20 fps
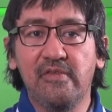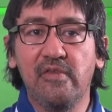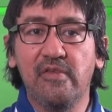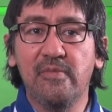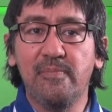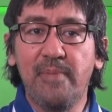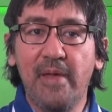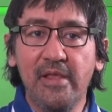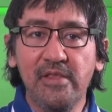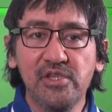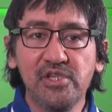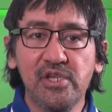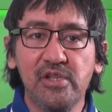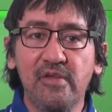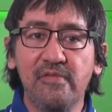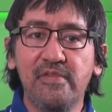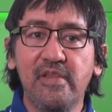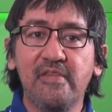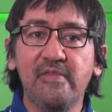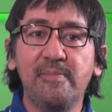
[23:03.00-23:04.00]
suspension
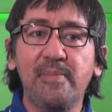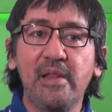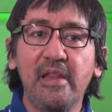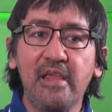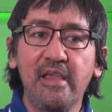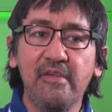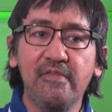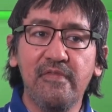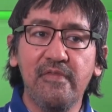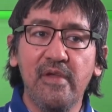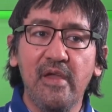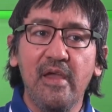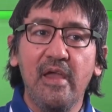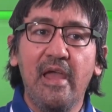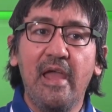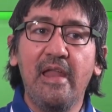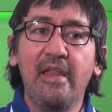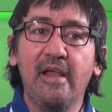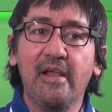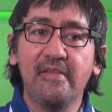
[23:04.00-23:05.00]
of disbelief
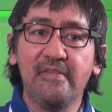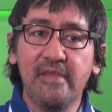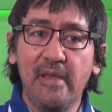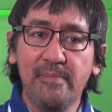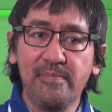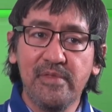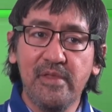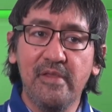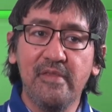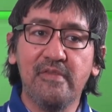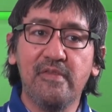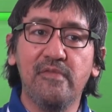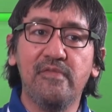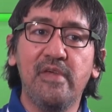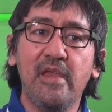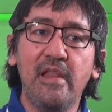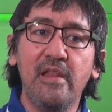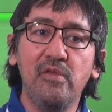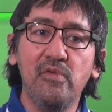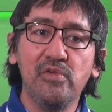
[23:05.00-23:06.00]
and acceptance of
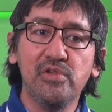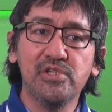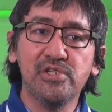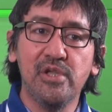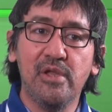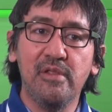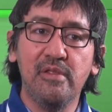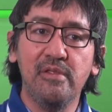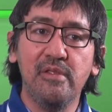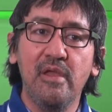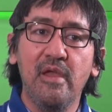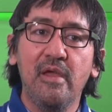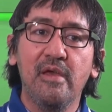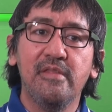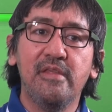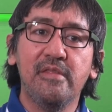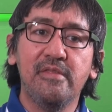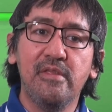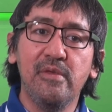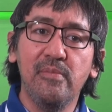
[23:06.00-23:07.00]
the illusion
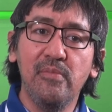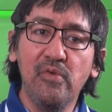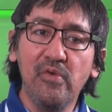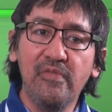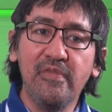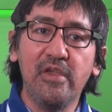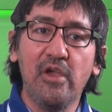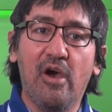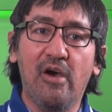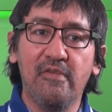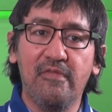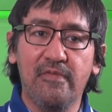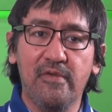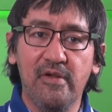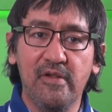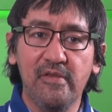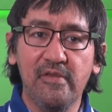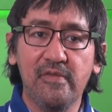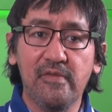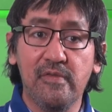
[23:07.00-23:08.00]
that the movie
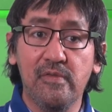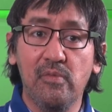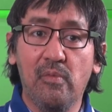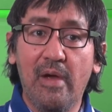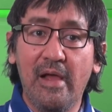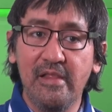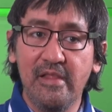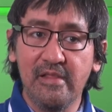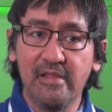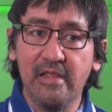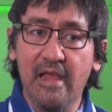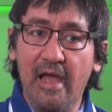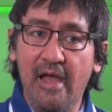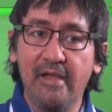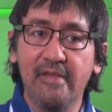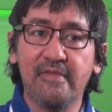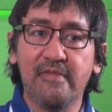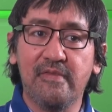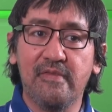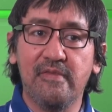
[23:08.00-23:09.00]
offers while it
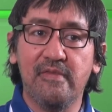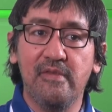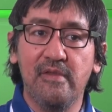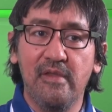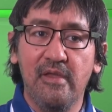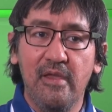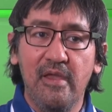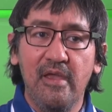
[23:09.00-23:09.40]
lasts.